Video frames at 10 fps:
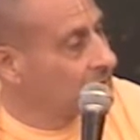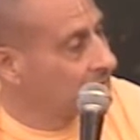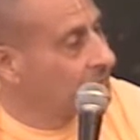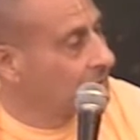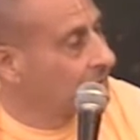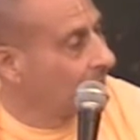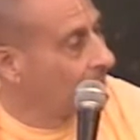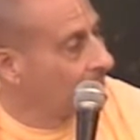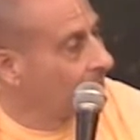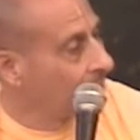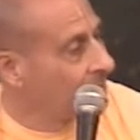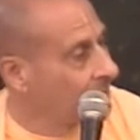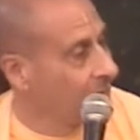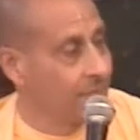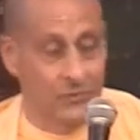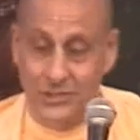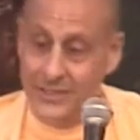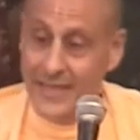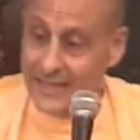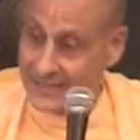Trivikram, Vamanadev, was
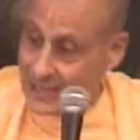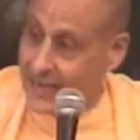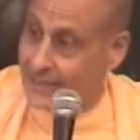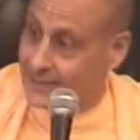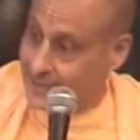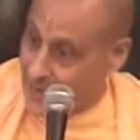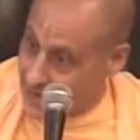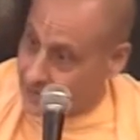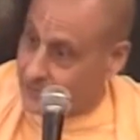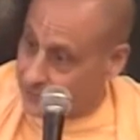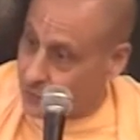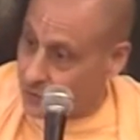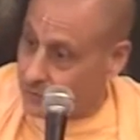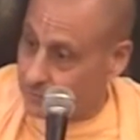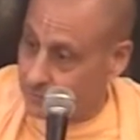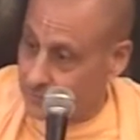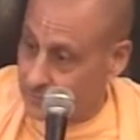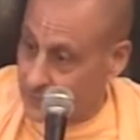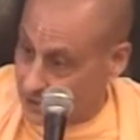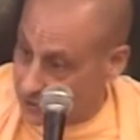in that gigantic form,
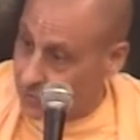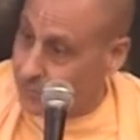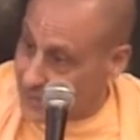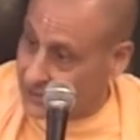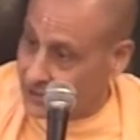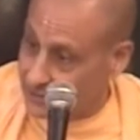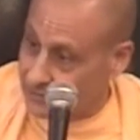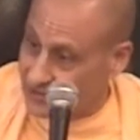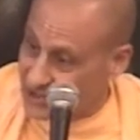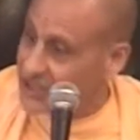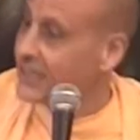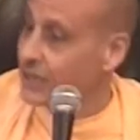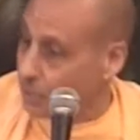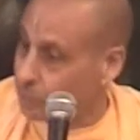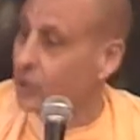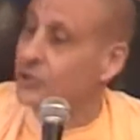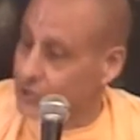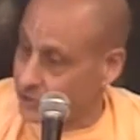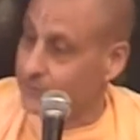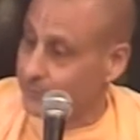can you imagine seeing a
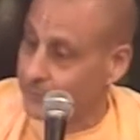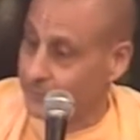person?